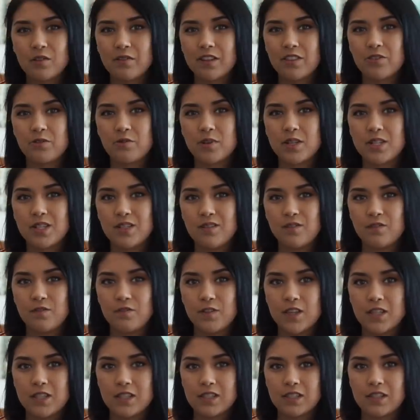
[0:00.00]
the way 3-2
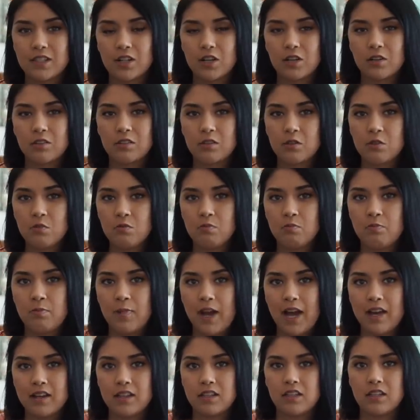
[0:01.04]
fits. They're a little
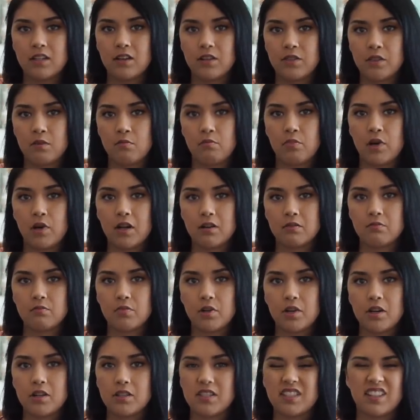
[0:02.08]
baggy on the bottom
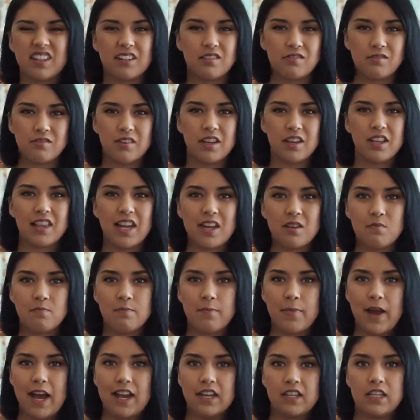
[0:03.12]
parts and I don't really like
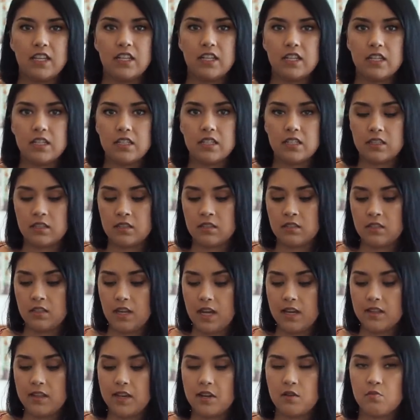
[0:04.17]
bagginess.
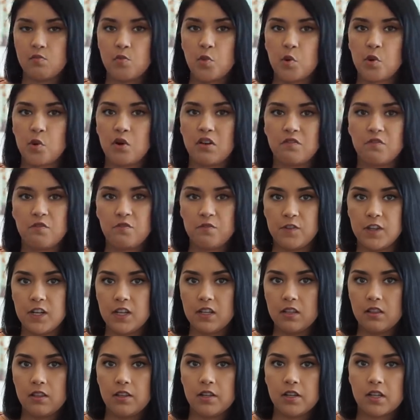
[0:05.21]
I like more of
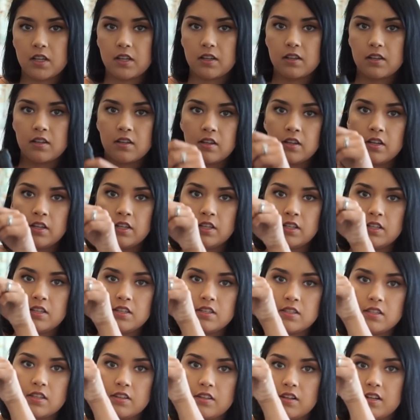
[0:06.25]
fitted look.
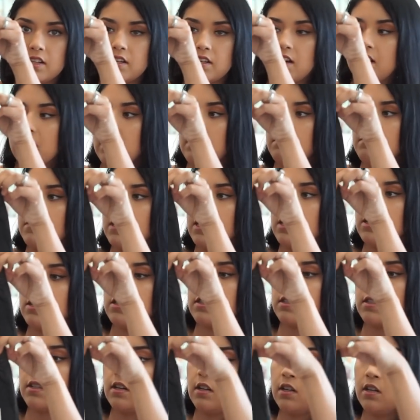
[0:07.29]
So then I got him
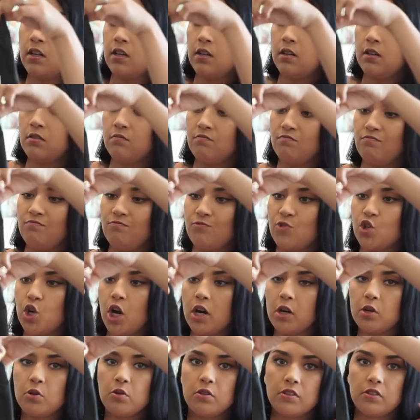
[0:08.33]
these
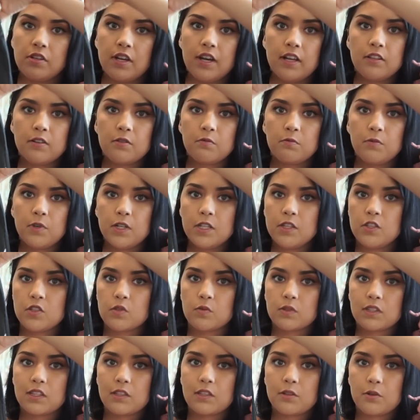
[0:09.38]
charcoal colored ones
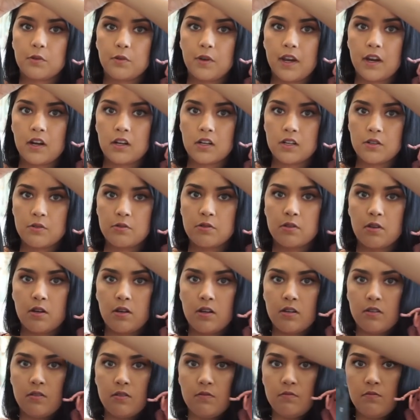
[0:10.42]
with little arrows
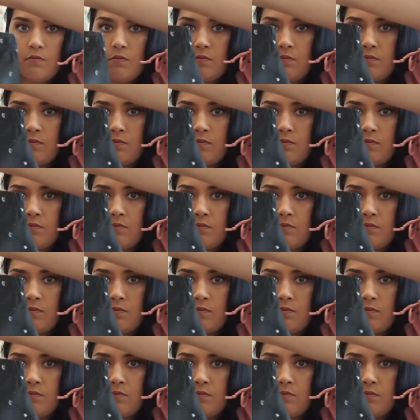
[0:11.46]
on them.